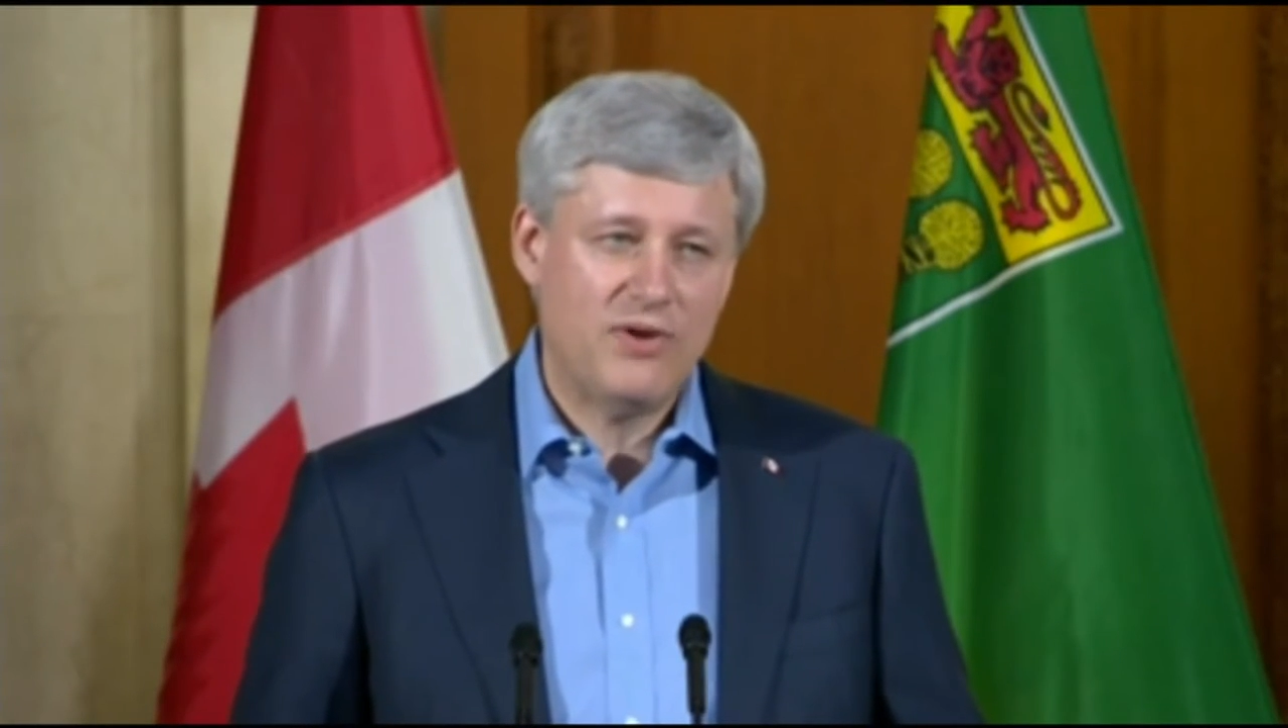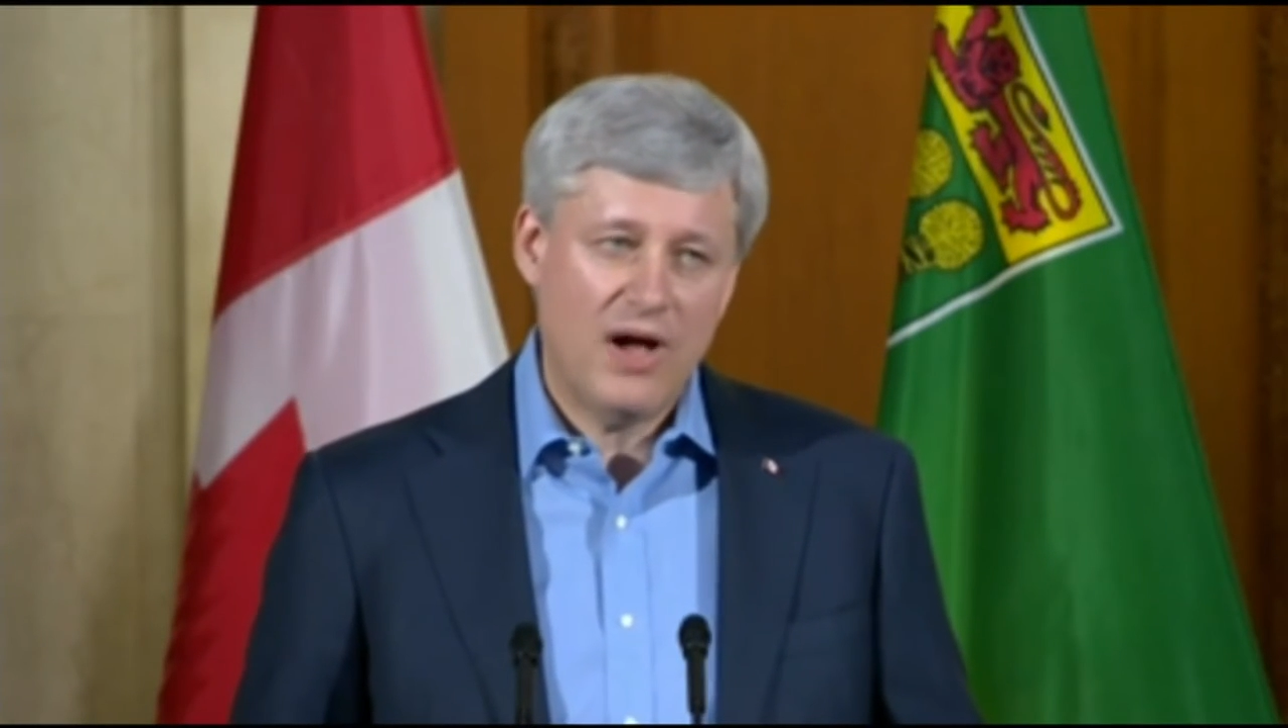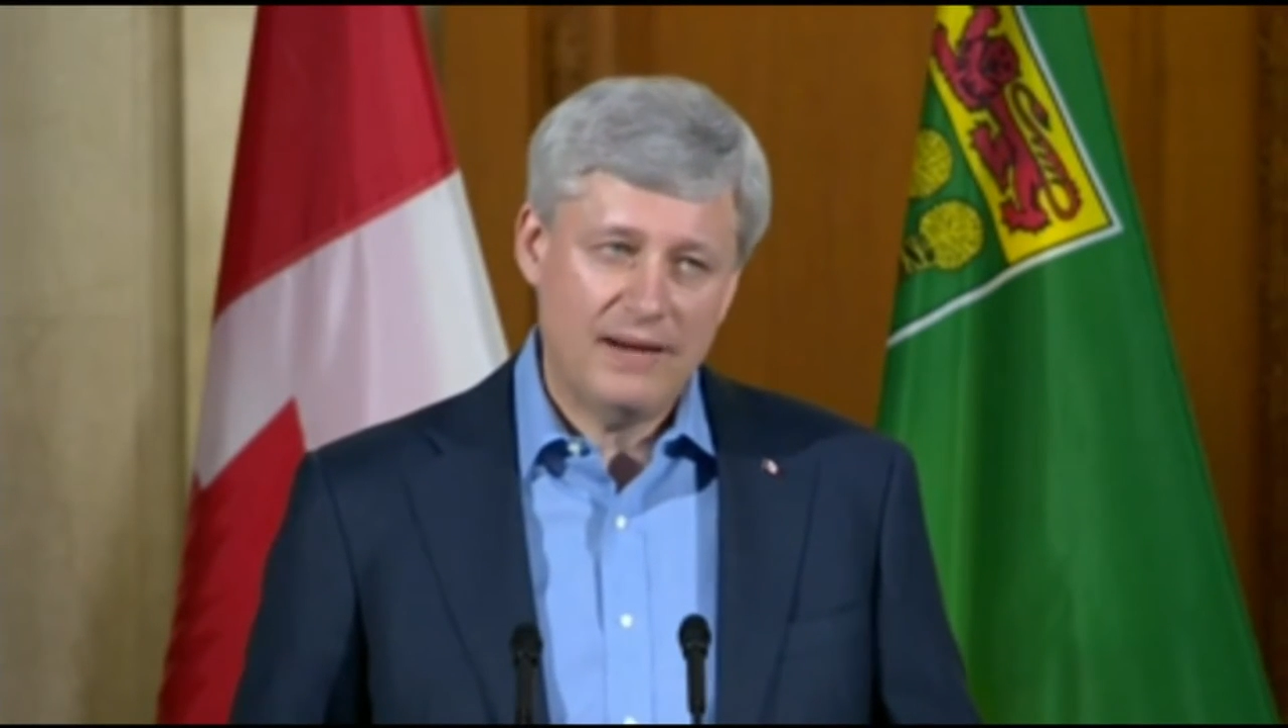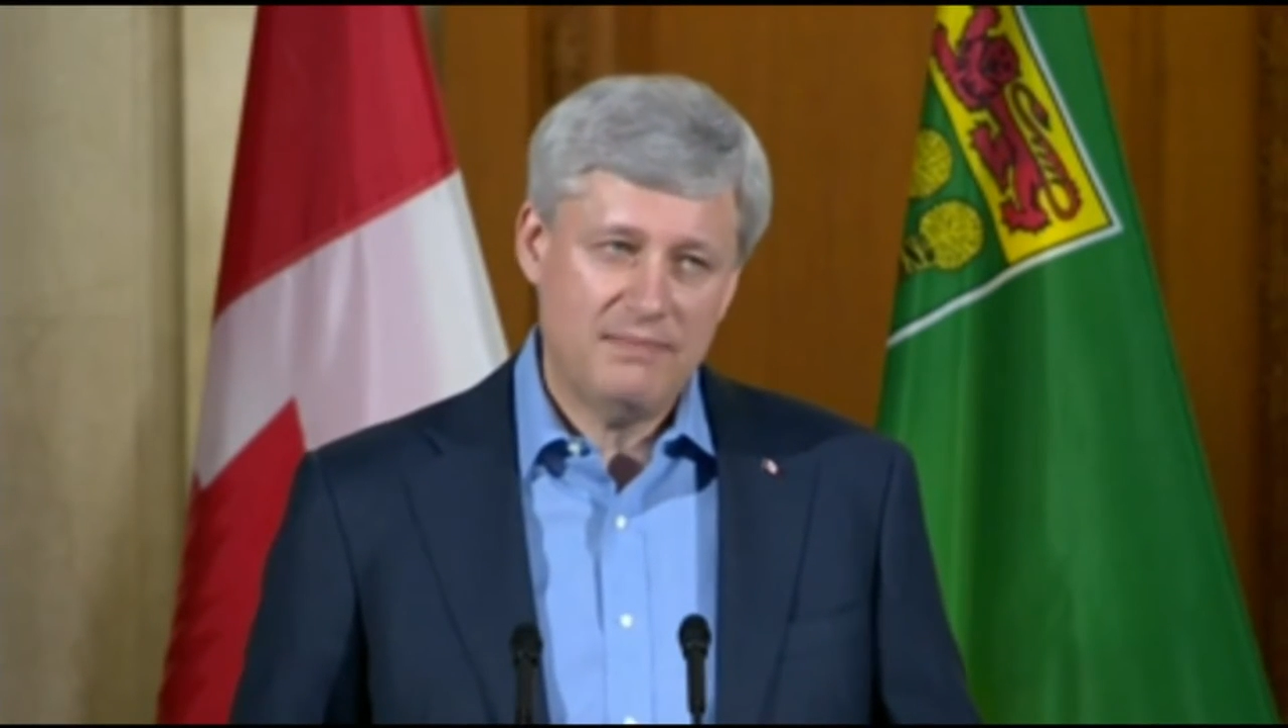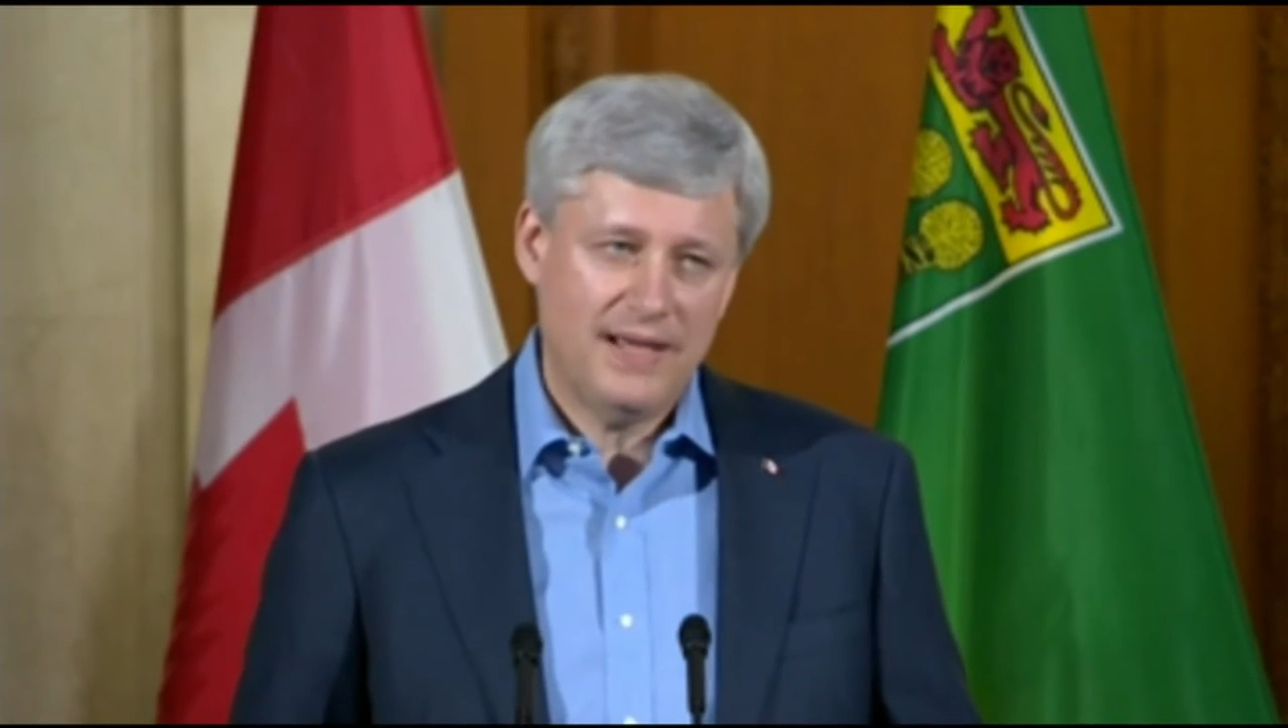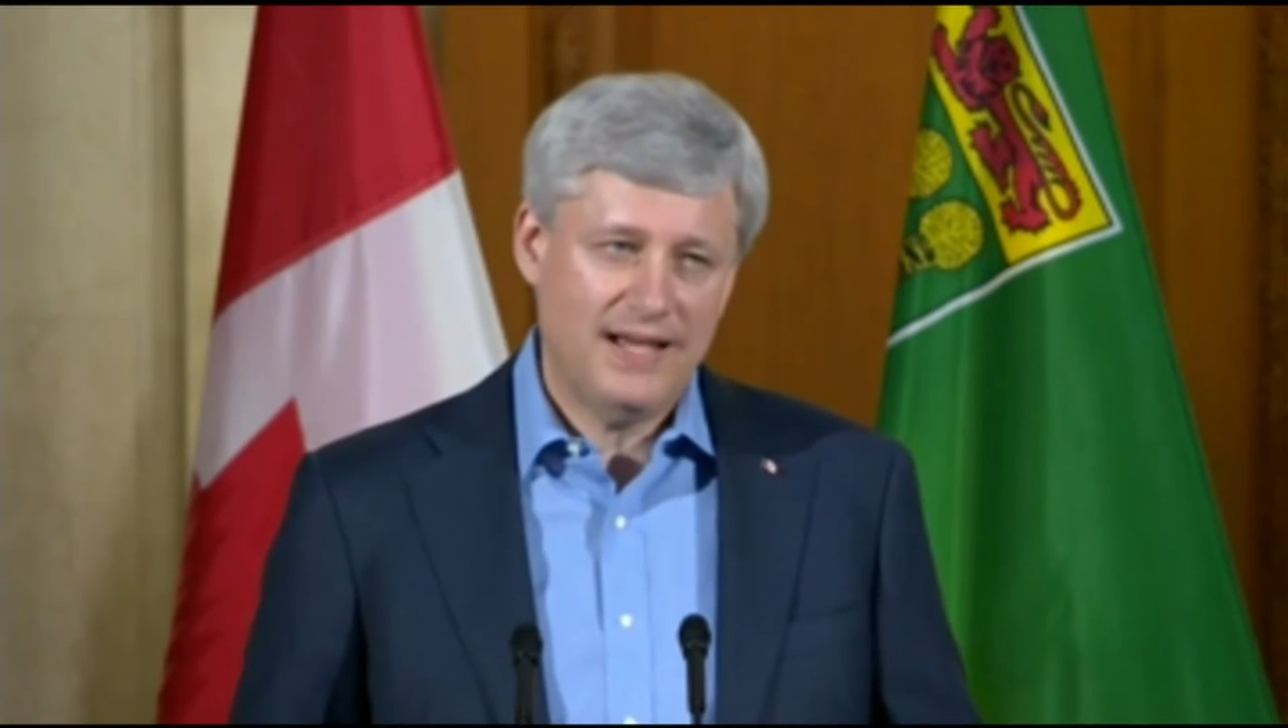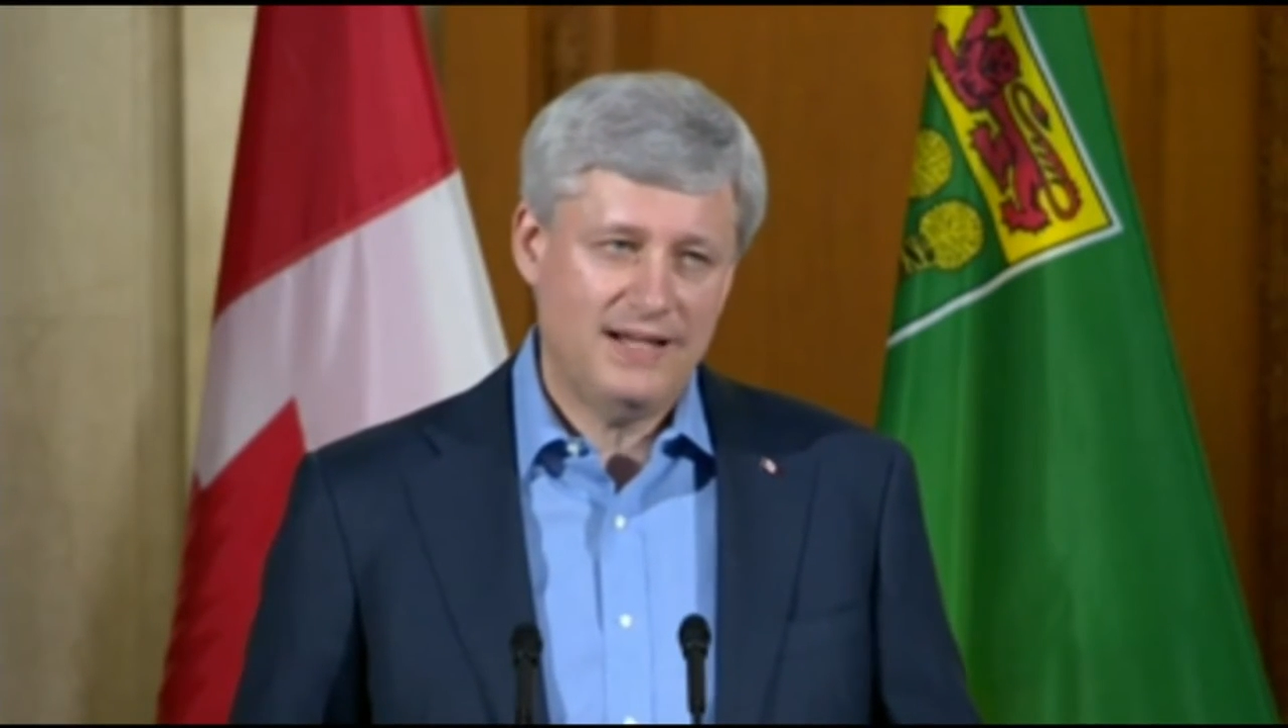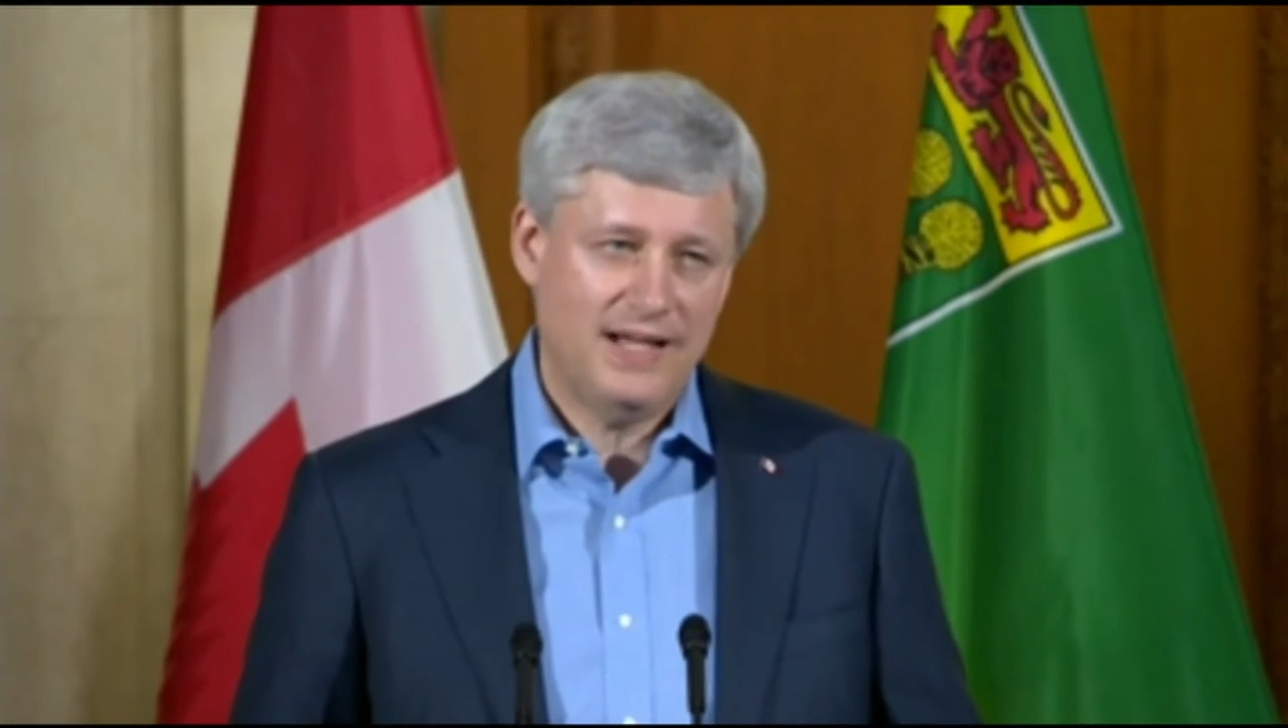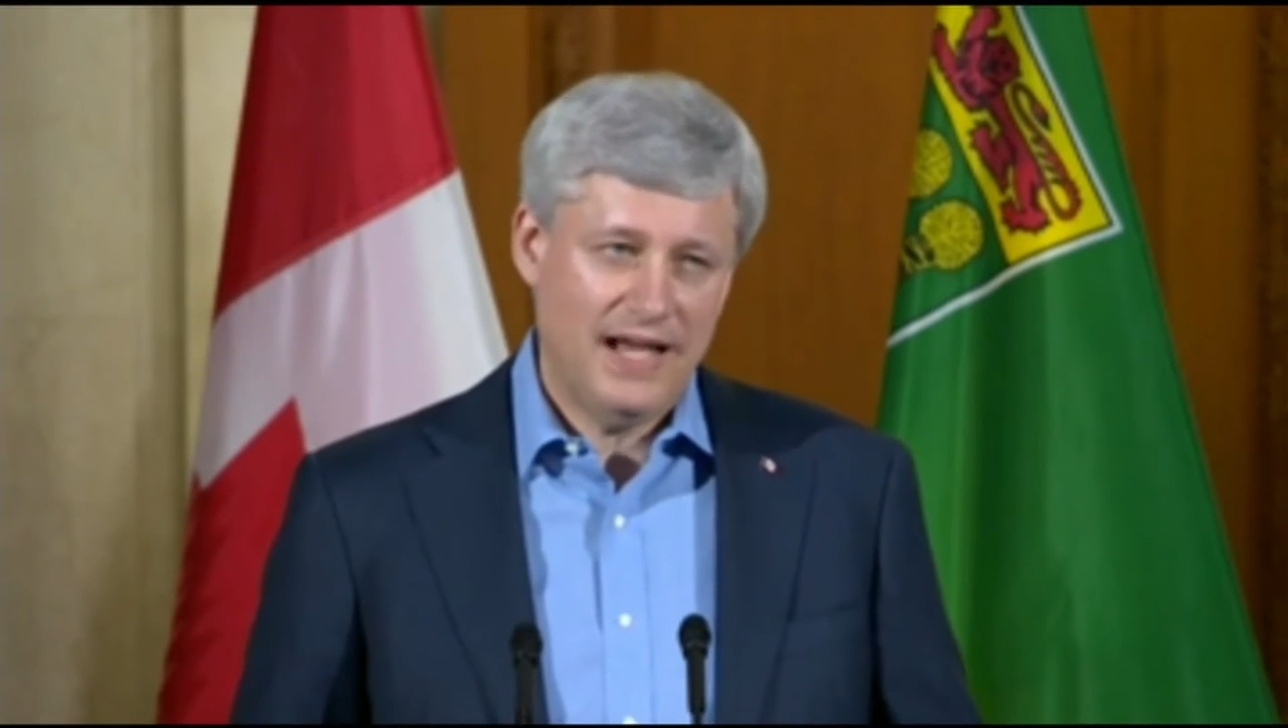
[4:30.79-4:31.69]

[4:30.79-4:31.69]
not made